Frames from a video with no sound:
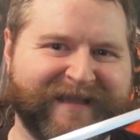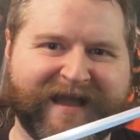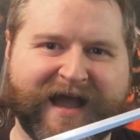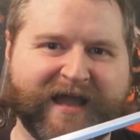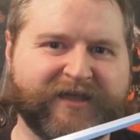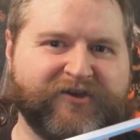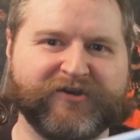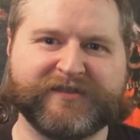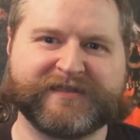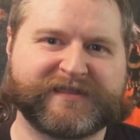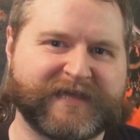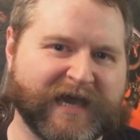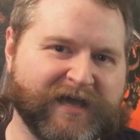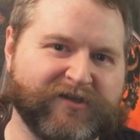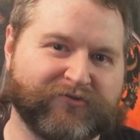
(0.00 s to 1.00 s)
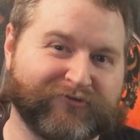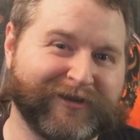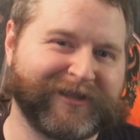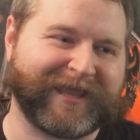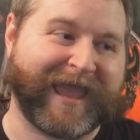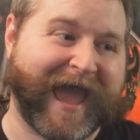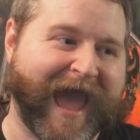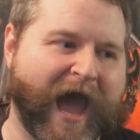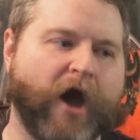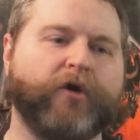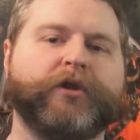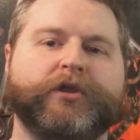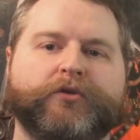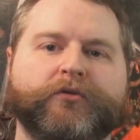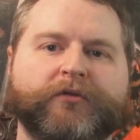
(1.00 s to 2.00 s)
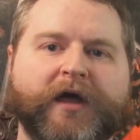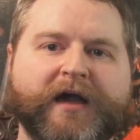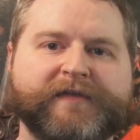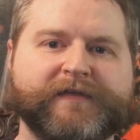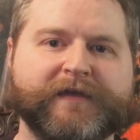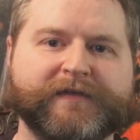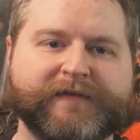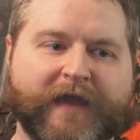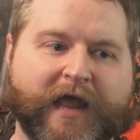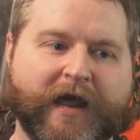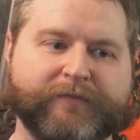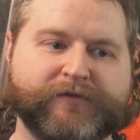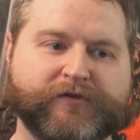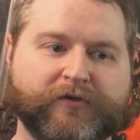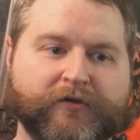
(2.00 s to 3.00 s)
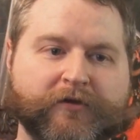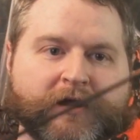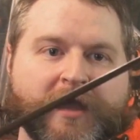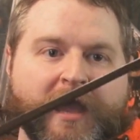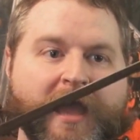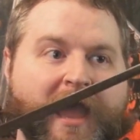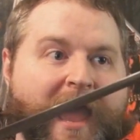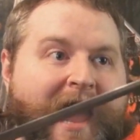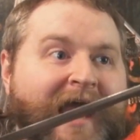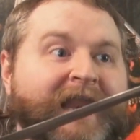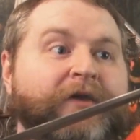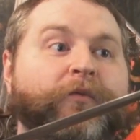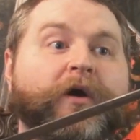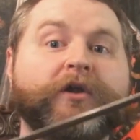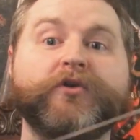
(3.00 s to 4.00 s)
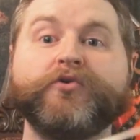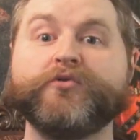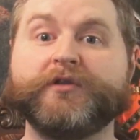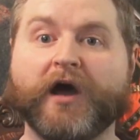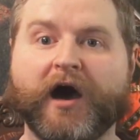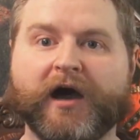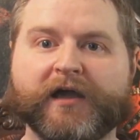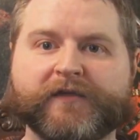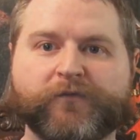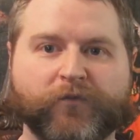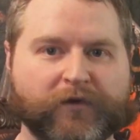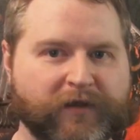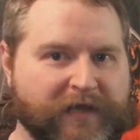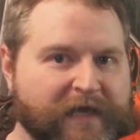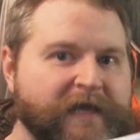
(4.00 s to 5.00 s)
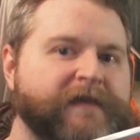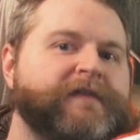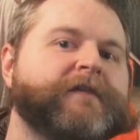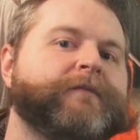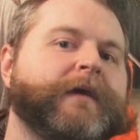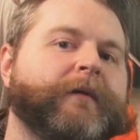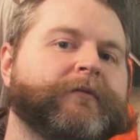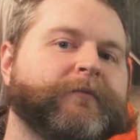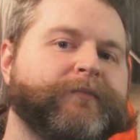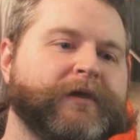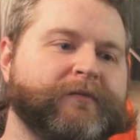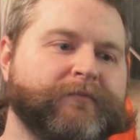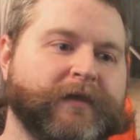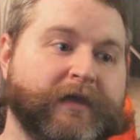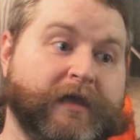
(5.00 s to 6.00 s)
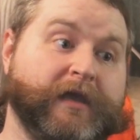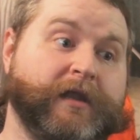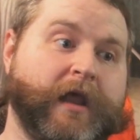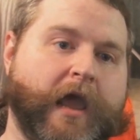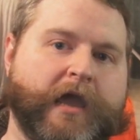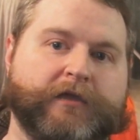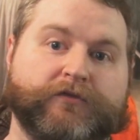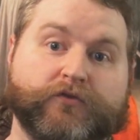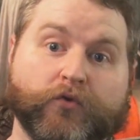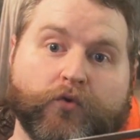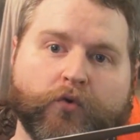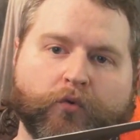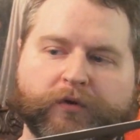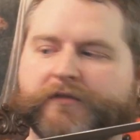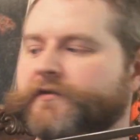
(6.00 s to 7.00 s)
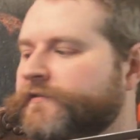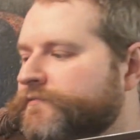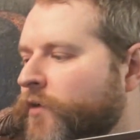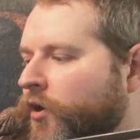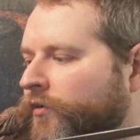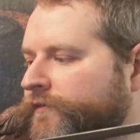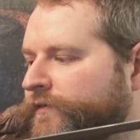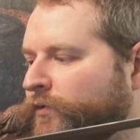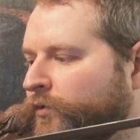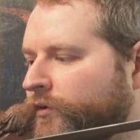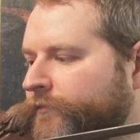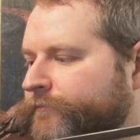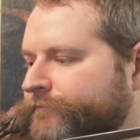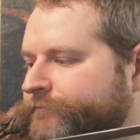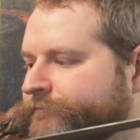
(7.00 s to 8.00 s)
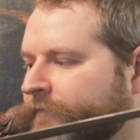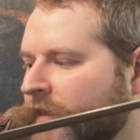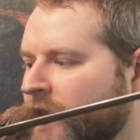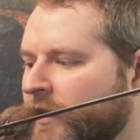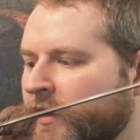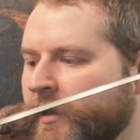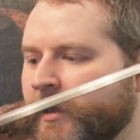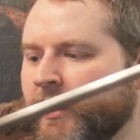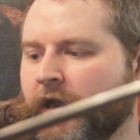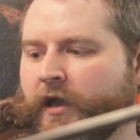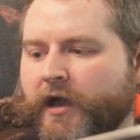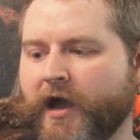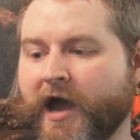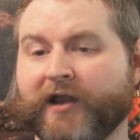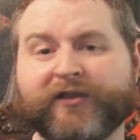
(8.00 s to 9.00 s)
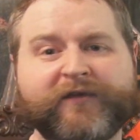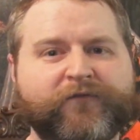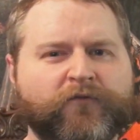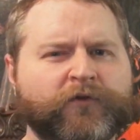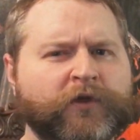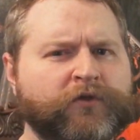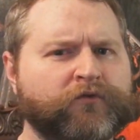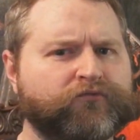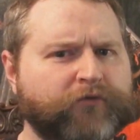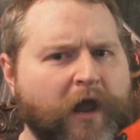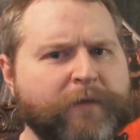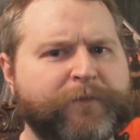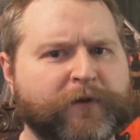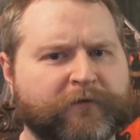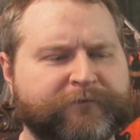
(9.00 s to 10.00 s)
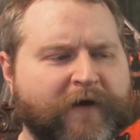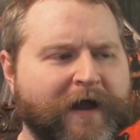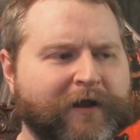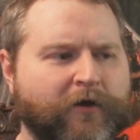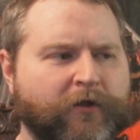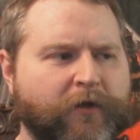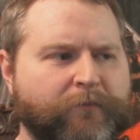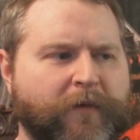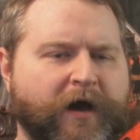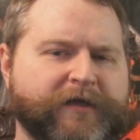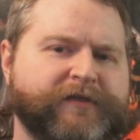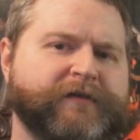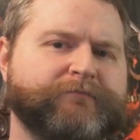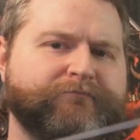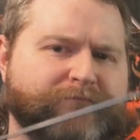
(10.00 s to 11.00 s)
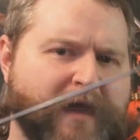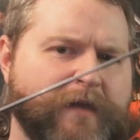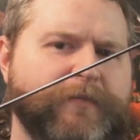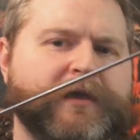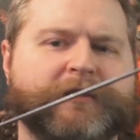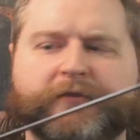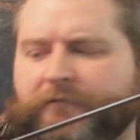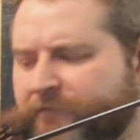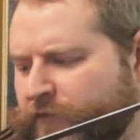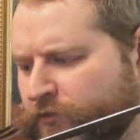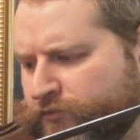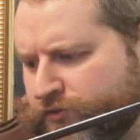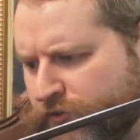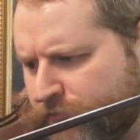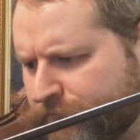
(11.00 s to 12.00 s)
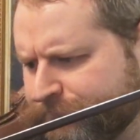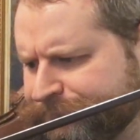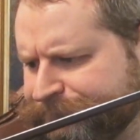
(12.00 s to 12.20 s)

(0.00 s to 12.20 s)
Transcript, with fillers: I couldn't tell you really how to utilize this, and I'm sure anyone who does would easily be able to beat me in a duel with a small sword. I don't even really do rapier fighting all that much, maybe in the future.